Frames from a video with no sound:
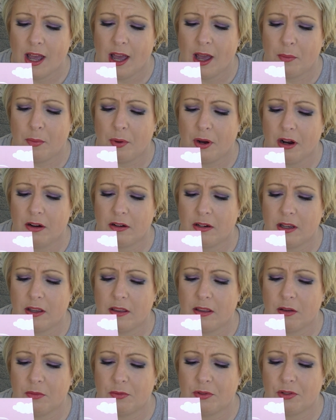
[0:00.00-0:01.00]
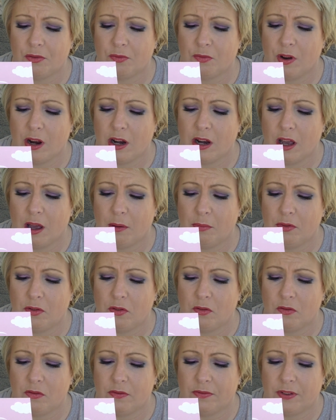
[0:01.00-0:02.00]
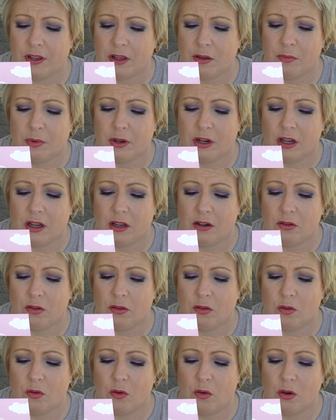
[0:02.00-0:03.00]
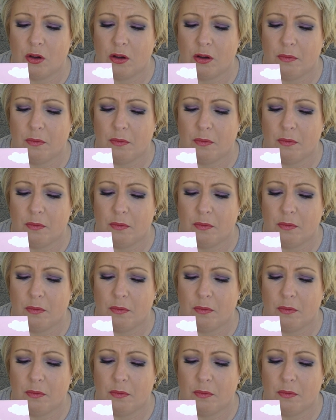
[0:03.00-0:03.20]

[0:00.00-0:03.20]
apparently there was red apple, fig banana or